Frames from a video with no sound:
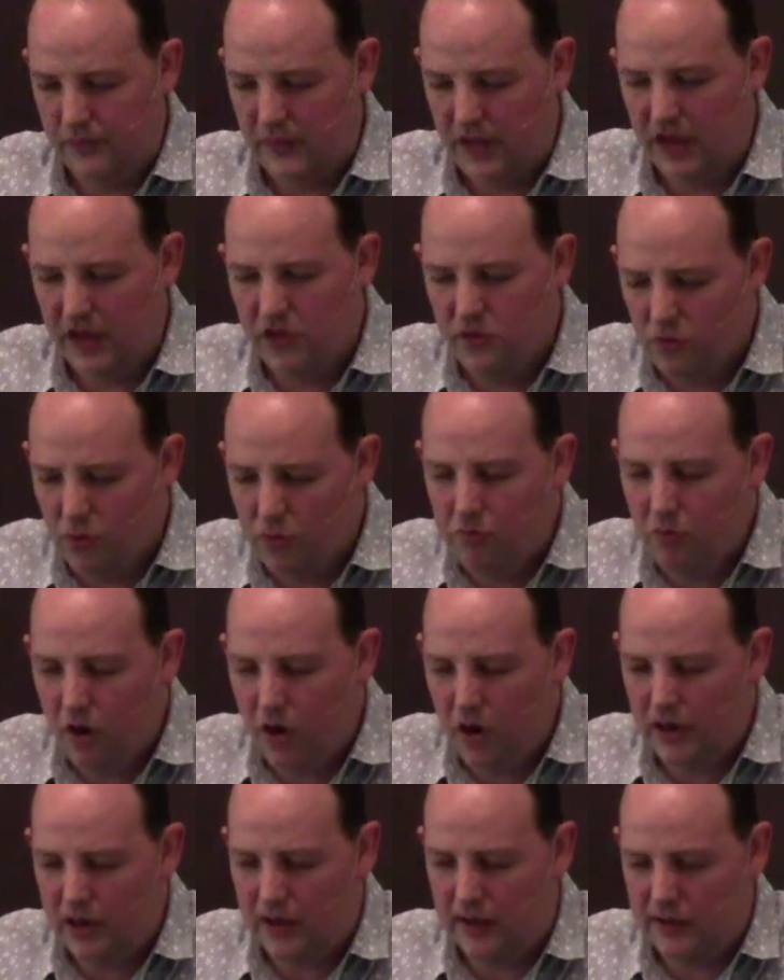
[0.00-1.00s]
You
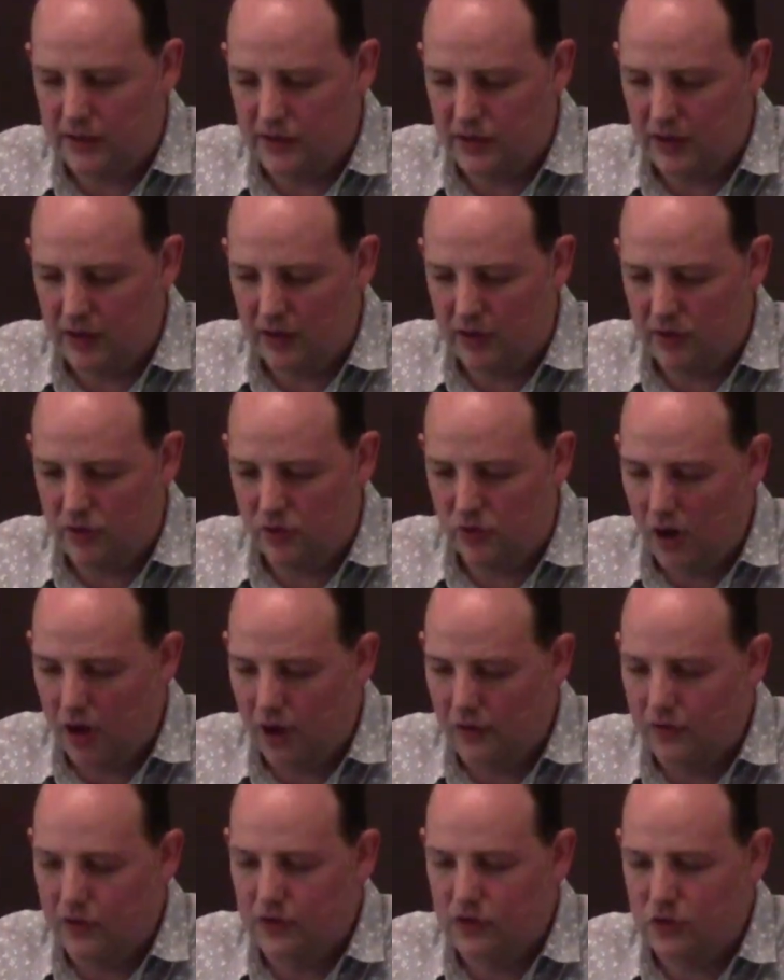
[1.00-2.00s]
remind us and
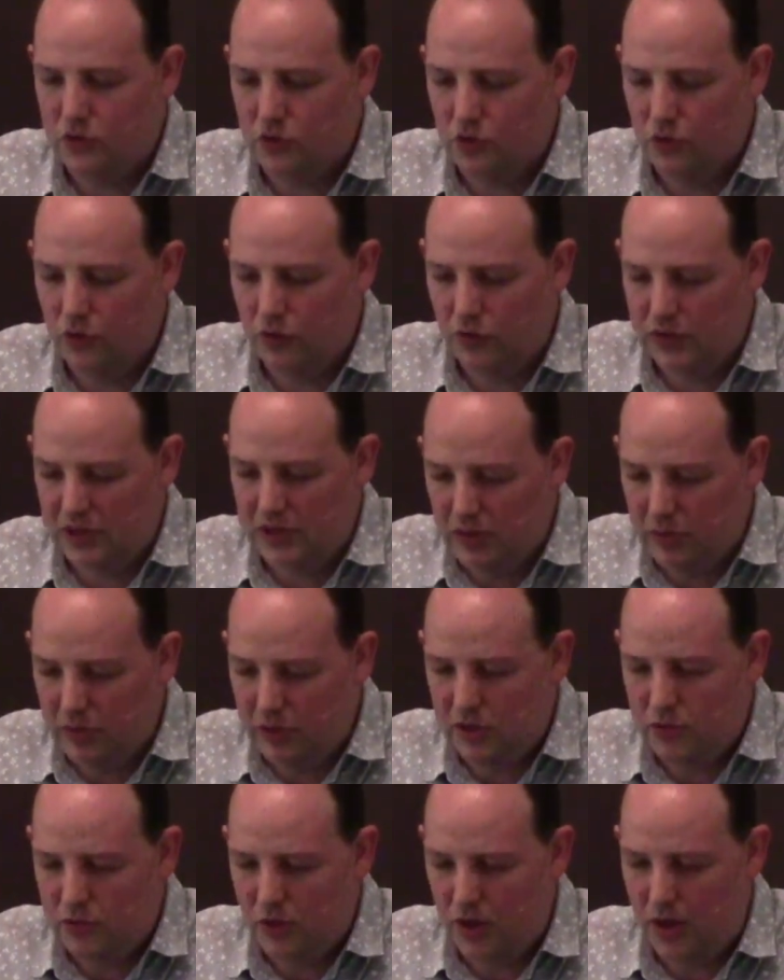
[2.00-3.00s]
drive this truth deep
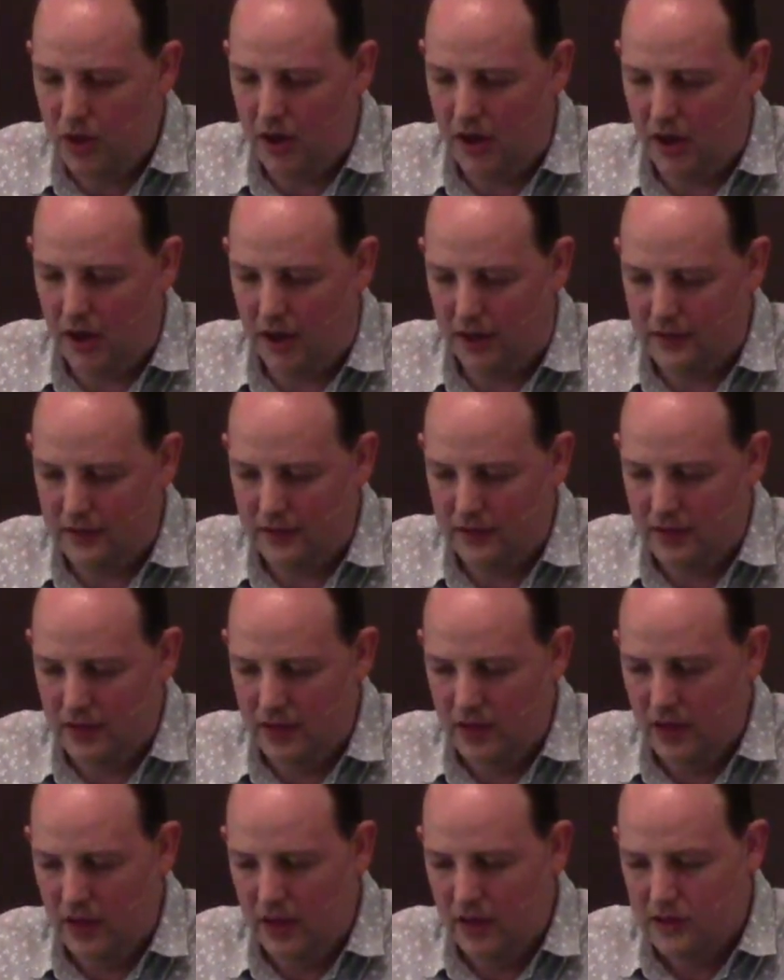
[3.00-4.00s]
into our hearts
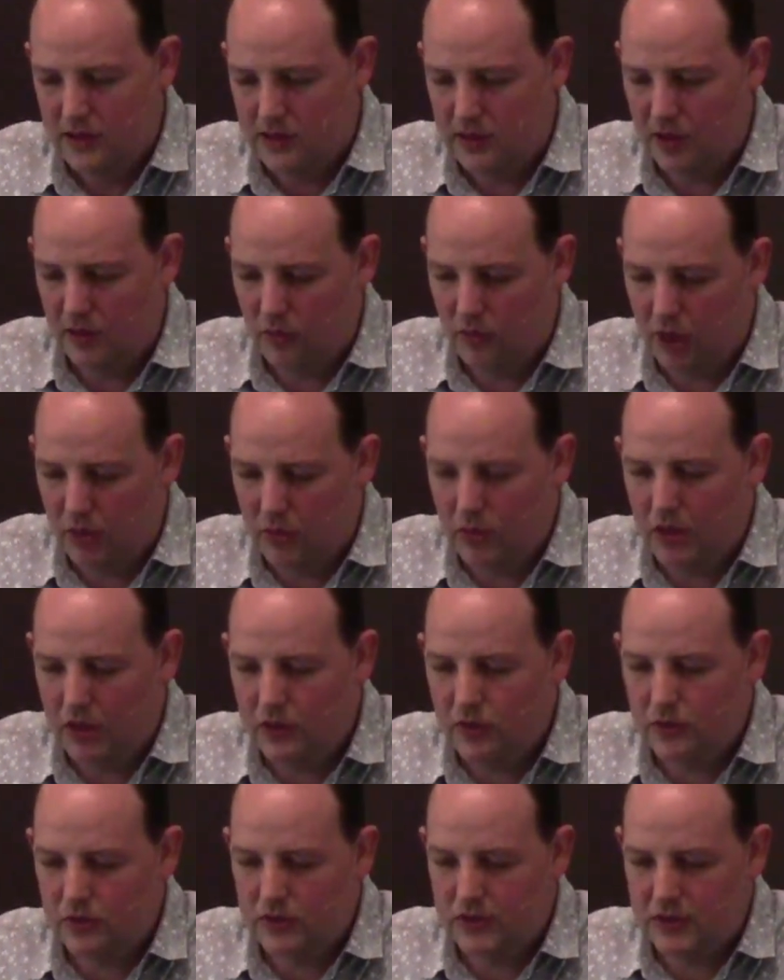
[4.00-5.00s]
so that when we
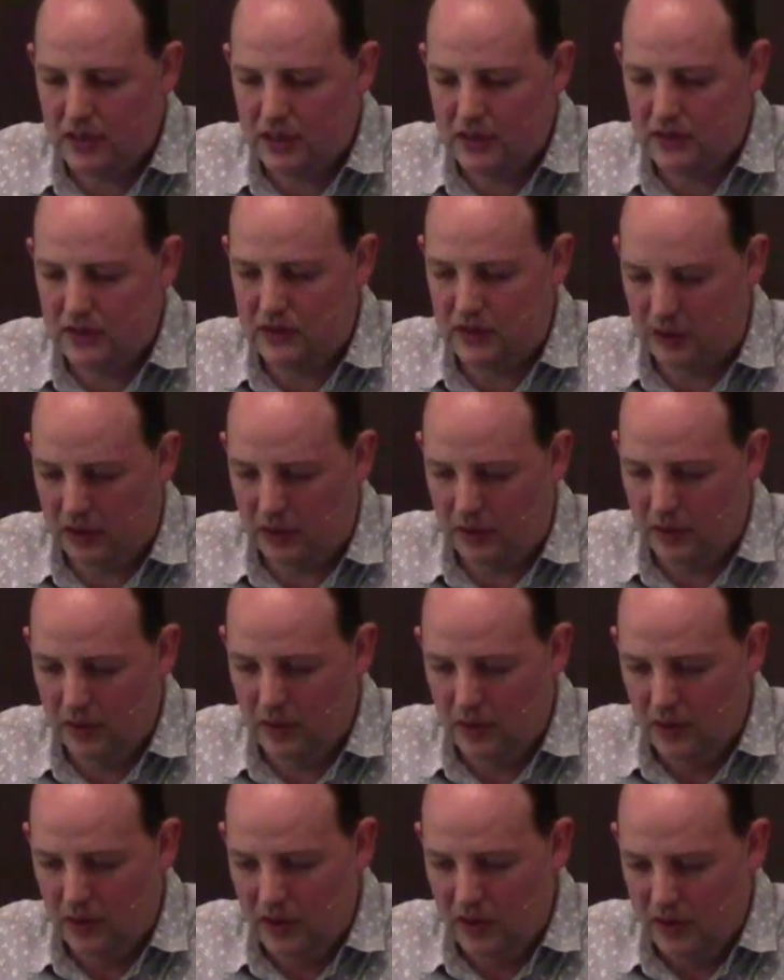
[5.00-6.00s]
consider sin,
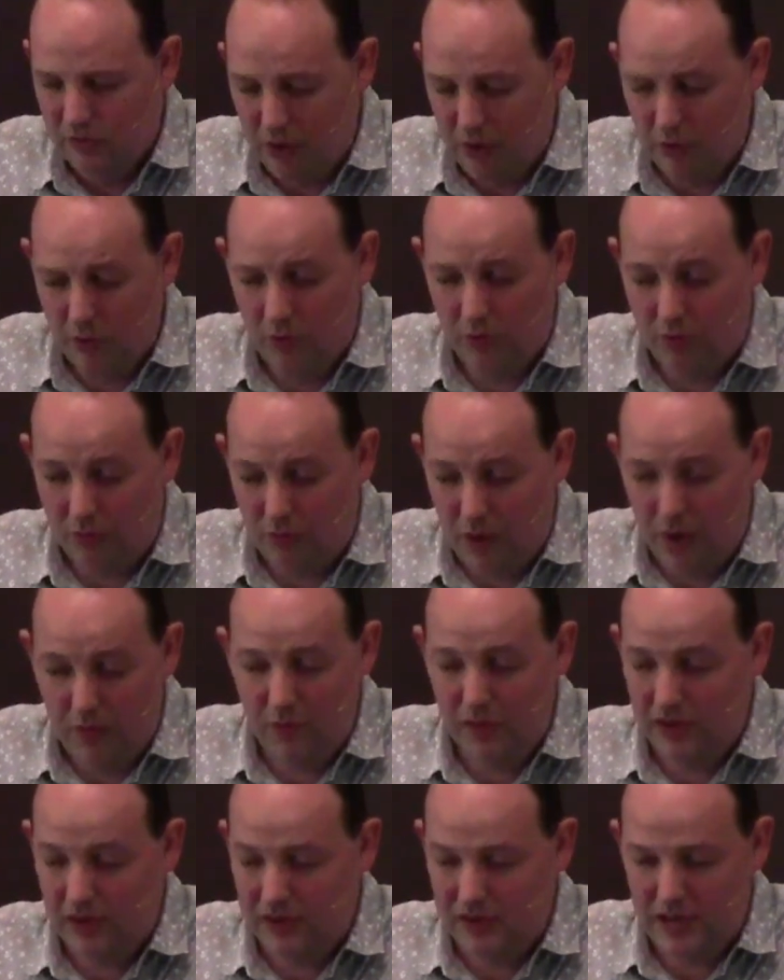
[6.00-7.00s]
we will
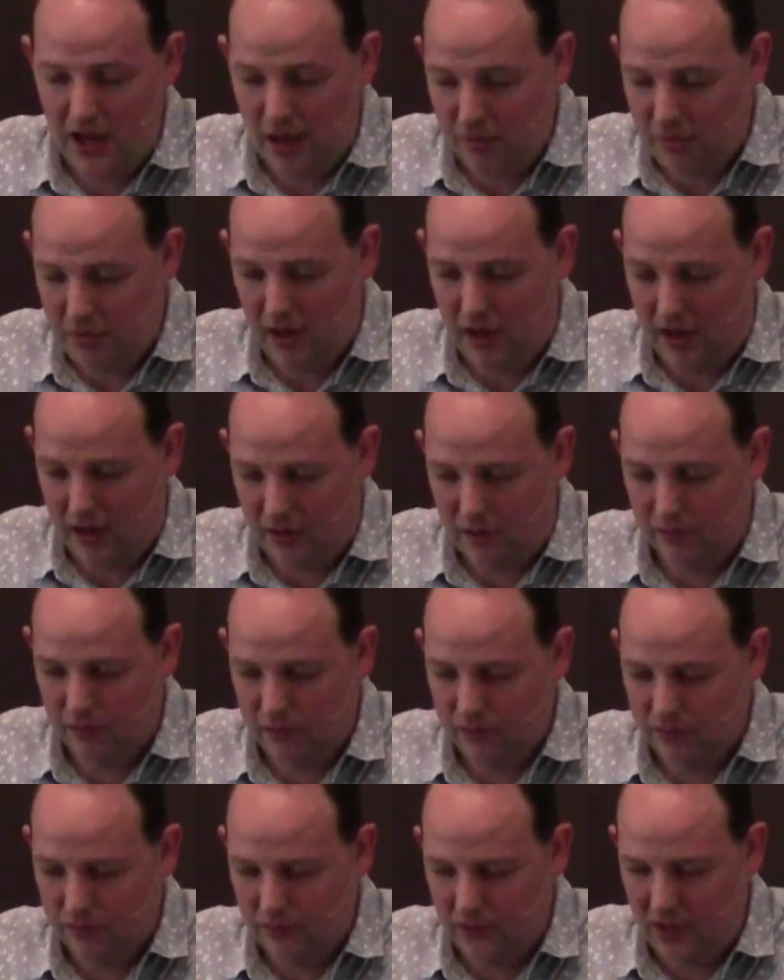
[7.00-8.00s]
remember the tabernacle
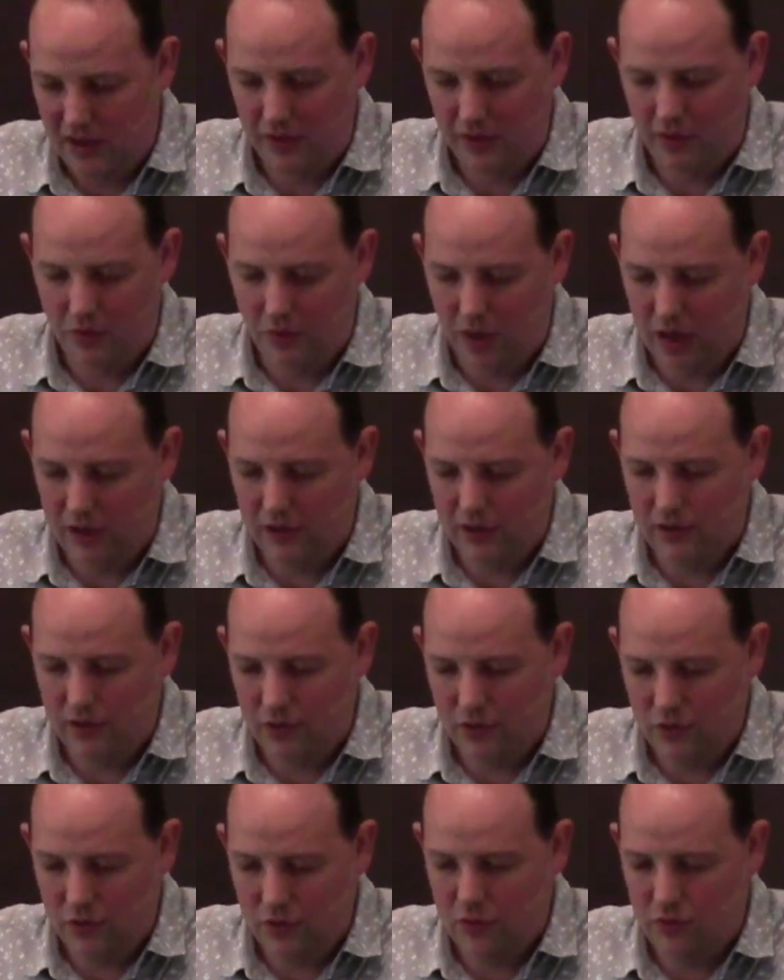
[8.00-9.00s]
and the One to
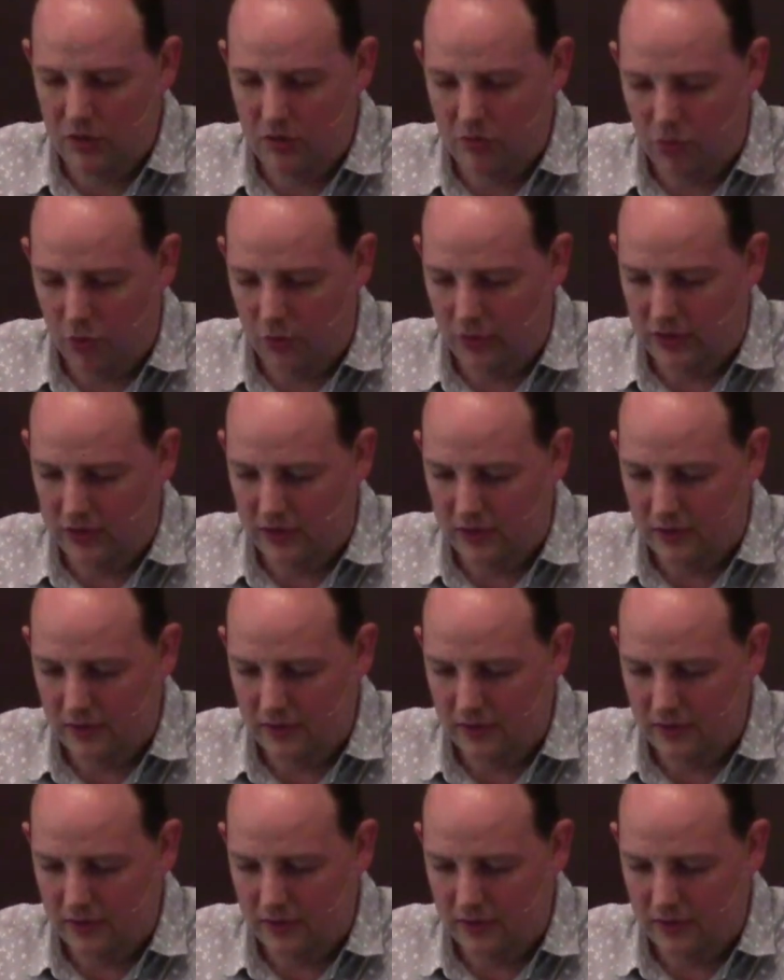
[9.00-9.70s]
whom it pointed.